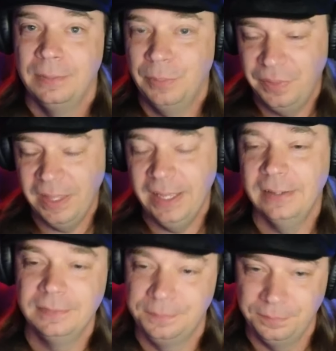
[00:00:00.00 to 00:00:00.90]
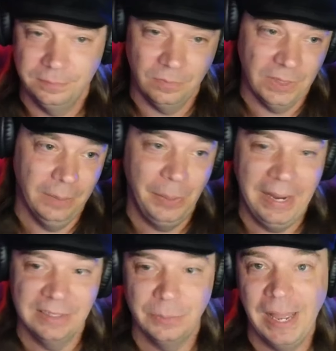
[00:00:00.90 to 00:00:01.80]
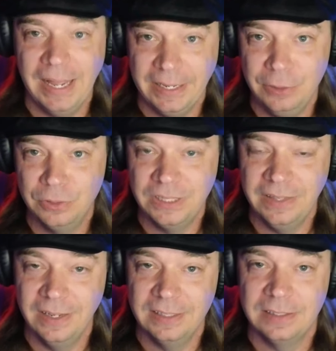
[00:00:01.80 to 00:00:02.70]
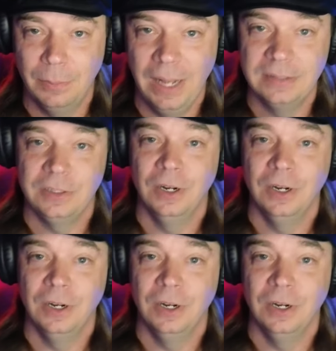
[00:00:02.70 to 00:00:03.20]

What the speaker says: But then it pans back and you see that it's the monster.